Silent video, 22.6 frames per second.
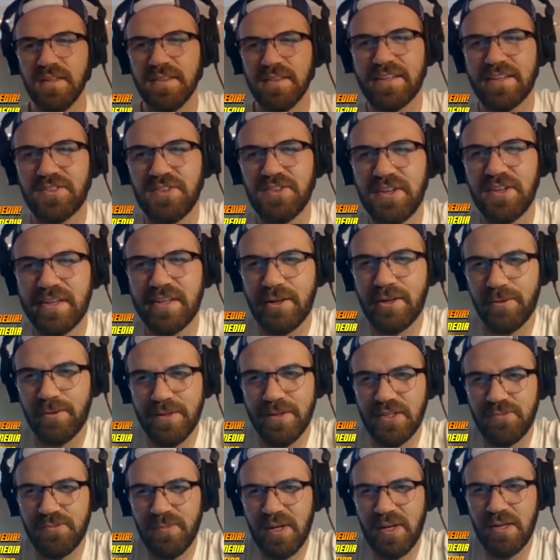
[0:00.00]
that song
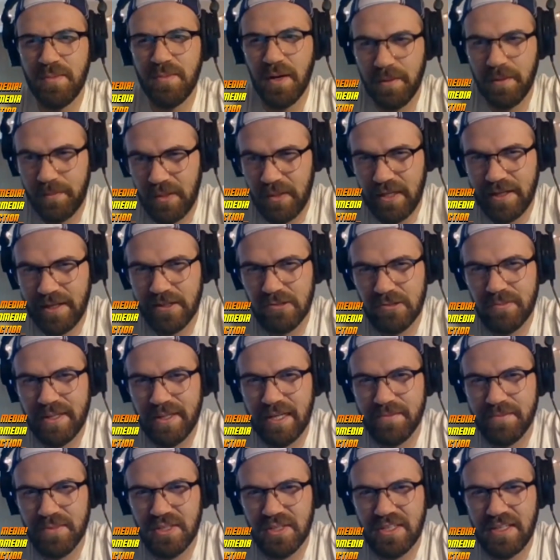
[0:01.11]
"Charisma" by Pianos
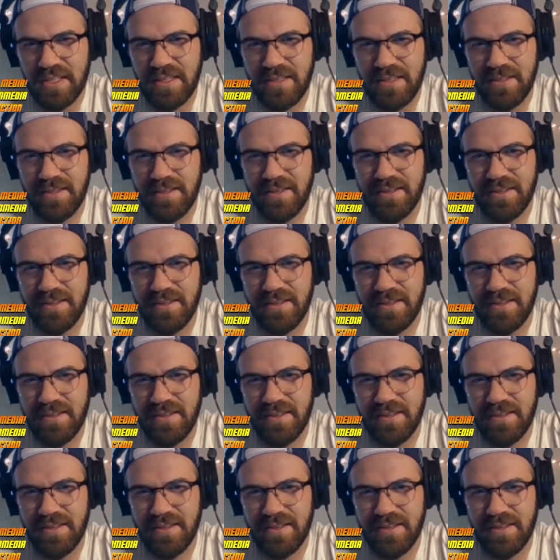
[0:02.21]
Become the Teeth.